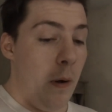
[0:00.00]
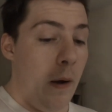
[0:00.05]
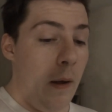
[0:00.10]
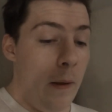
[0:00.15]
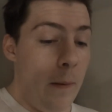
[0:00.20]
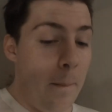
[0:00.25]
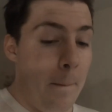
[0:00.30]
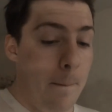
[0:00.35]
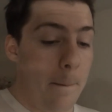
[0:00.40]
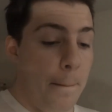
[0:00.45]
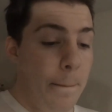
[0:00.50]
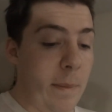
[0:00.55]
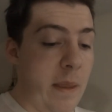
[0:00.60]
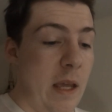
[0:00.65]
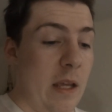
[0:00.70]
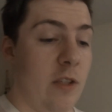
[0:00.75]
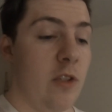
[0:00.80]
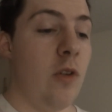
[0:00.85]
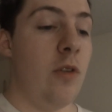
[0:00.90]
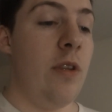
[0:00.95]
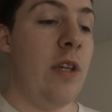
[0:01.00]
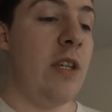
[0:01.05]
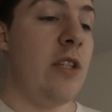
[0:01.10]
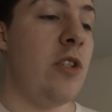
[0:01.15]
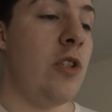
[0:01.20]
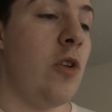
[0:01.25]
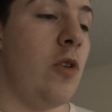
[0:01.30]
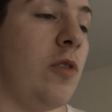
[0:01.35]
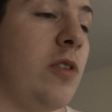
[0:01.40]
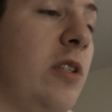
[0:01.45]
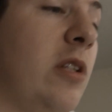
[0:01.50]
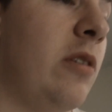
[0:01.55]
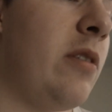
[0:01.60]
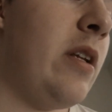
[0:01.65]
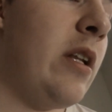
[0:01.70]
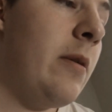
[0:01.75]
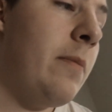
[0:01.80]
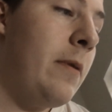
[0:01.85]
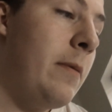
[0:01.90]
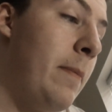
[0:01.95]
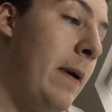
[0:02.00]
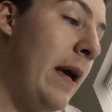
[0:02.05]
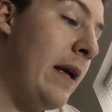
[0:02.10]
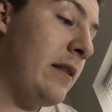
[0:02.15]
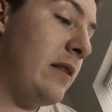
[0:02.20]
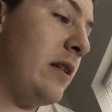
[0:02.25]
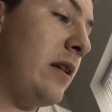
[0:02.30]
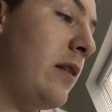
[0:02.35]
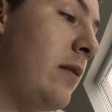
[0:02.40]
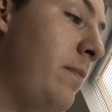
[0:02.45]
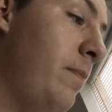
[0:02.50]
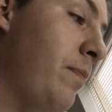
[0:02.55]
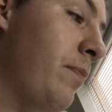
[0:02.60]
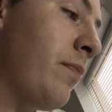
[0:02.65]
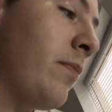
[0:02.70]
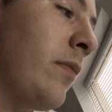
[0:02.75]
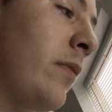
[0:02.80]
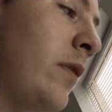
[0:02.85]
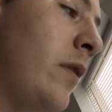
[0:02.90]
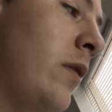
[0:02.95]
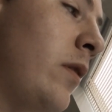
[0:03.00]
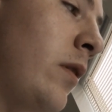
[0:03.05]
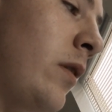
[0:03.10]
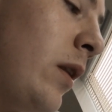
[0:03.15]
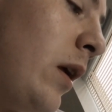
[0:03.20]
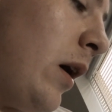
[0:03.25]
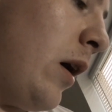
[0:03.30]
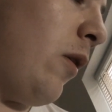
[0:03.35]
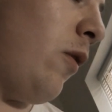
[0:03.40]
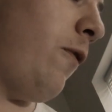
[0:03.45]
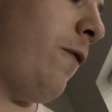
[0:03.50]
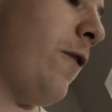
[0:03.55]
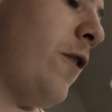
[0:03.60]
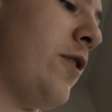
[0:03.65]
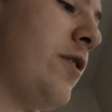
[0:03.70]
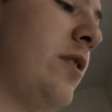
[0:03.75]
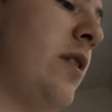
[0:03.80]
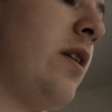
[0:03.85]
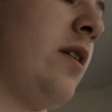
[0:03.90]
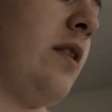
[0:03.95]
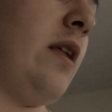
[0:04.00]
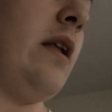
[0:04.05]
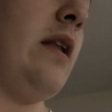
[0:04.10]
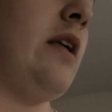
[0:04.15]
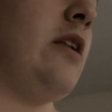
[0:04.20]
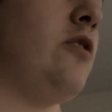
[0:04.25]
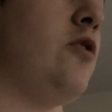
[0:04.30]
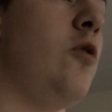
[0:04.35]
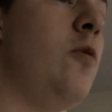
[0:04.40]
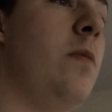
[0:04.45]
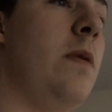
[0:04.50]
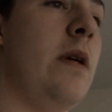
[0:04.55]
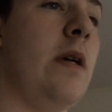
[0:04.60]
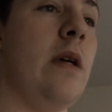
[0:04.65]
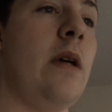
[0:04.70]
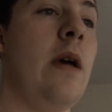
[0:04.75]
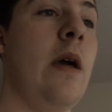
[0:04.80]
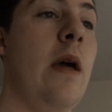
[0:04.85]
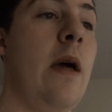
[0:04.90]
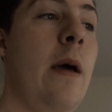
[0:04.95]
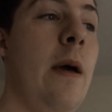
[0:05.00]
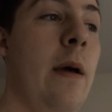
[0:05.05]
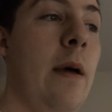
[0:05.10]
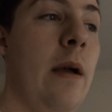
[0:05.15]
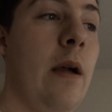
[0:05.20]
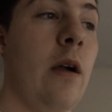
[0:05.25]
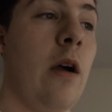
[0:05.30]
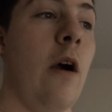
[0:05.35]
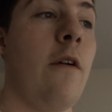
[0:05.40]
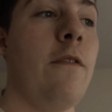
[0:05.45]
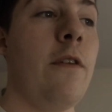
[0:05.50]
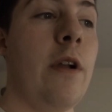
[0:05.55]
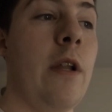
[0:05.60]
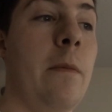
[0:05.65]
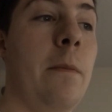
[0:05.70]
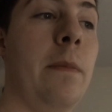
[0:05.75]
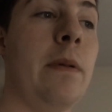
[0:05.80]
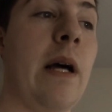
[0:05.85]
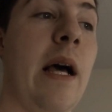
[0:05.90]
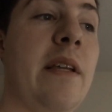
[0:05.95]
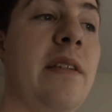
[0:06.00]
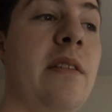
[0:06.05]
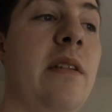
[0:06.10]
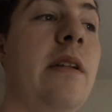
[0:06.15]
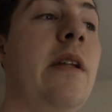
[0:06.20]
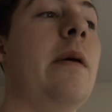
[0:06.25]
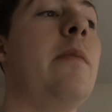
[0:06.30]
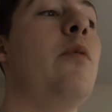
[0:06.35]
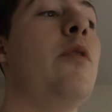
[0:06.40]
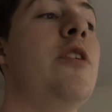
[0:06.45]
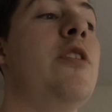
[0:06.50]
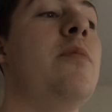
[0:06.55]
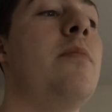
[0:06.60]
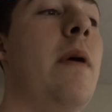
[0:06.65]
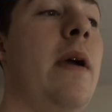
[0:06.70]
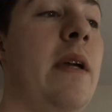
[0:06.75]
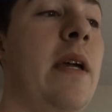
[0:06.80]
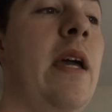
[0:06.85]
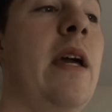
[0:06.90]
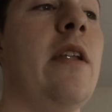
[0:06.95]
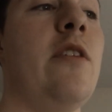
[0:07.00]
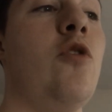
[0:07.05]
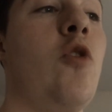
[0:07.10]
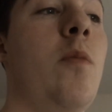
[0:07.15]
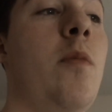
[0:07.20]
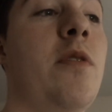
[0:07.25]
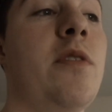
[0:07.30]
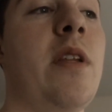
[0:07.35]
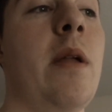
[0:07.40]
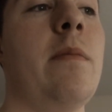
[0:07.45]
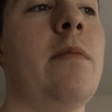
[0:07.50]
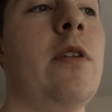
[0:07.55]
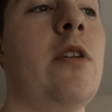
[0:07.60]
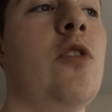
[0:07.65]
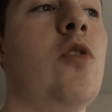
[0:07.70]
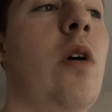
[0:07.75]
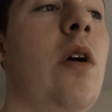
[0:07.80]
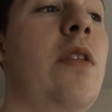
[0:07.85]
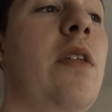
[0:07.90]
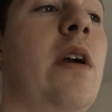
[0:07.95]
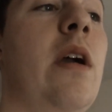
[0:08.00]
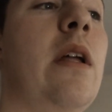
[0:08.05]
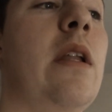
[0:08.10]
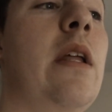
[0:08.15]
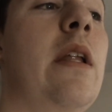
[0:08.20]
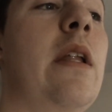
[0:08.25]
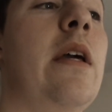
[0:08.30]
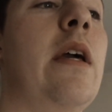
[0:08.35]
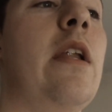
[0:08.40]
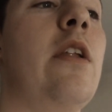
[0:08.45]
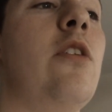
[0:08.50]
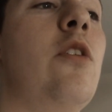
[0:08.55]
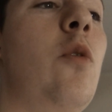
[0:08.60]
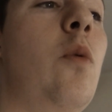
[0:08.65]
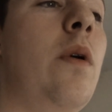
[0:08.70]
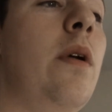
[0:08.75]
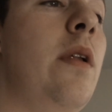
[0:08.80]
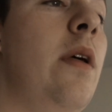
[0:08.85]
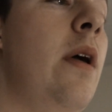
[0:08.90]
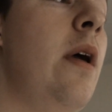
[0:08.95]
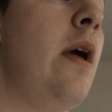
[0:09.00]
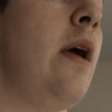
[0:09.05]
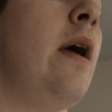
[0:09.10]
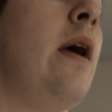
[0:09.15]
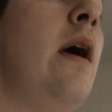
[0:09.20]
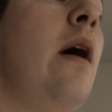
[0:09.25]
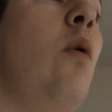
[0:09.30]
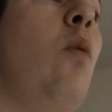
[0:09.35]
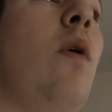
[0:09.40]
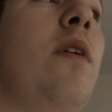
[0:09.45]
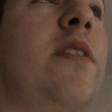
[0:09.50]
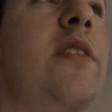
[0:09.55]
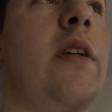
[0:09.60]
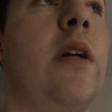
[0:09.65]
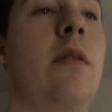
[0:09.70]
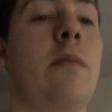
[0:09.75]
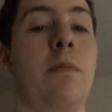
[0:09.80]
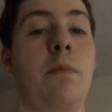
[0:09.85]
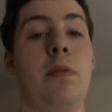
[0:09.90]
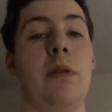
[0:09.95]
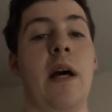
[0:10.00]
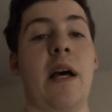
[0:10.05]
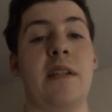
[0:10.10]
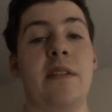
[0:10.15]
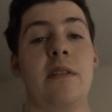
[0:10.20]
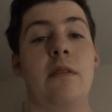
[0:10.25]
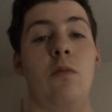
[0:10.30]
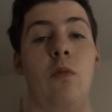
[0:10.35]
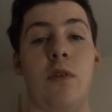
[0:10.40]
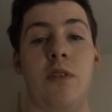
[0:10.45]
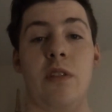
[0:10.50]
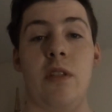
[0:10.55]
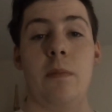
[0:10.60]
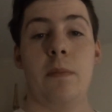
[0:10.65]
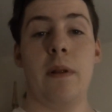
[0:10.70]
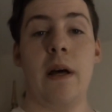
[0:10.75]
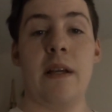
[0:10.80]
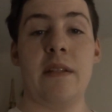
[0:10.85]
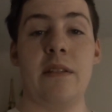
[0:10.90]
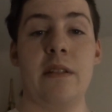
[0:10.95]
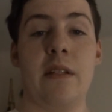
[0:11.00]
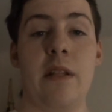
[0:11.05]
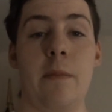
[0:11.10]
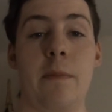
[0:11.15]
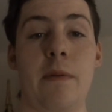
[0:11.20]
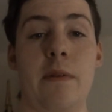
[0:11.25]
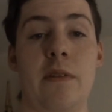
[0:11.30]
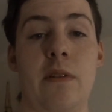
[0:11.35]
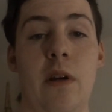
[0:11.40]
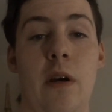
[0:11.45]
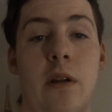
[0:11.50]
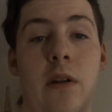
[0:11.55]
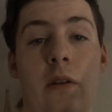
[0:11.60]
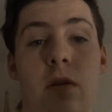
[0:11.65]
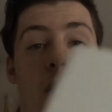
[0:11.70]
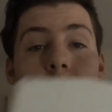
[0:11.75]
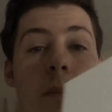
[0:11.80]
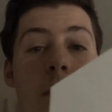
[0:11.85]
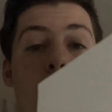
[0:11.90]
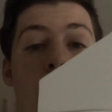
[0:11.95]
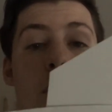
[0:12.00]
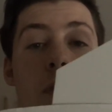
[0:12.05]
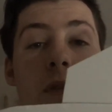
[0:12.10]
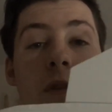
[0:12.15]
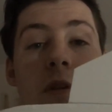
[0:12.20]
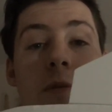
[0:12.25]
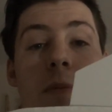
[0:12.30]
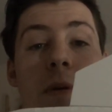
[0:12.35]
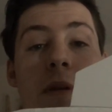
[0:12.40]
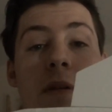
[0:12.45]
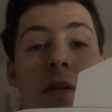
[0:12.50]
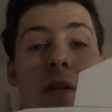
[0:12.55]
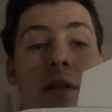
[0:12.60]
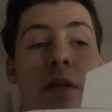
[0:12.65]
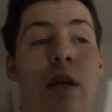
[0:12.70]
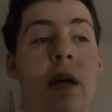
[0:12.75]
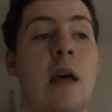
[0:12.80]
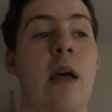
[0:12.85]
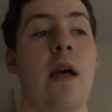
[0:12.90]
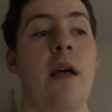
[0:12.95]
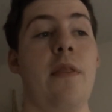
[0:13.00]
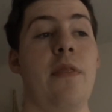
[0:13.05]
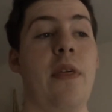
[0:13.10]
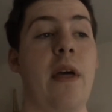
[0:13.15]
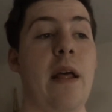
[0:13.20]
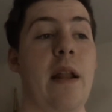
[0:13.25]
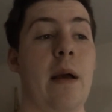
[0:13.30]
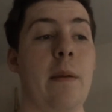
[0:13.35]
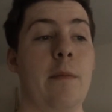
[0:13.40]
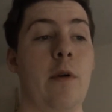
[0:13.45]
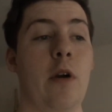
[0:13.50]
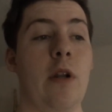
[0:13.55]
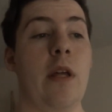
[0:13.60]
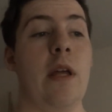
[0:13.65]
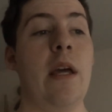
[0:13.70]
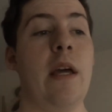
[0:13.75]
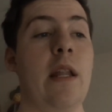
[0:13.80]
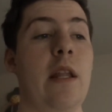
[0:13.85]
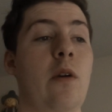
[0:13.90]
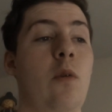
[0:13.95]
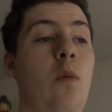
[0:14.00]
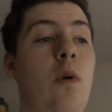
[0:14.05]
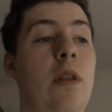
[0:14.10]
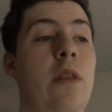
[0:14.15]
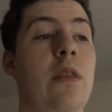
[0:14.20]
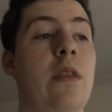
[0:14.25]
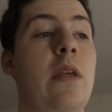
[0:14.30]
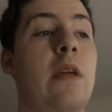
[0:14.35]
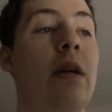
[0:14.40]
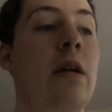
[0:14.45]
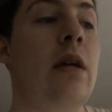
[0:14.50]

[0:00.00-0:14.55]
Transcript: But yeah, so these 2 still need to be painted. Well, first they need to be covered in Plasti Dip, which my can is almost empty, so I think I need to get a new one. Once the Plasti Dip is done on both of these pieces, then I'm going to hit it with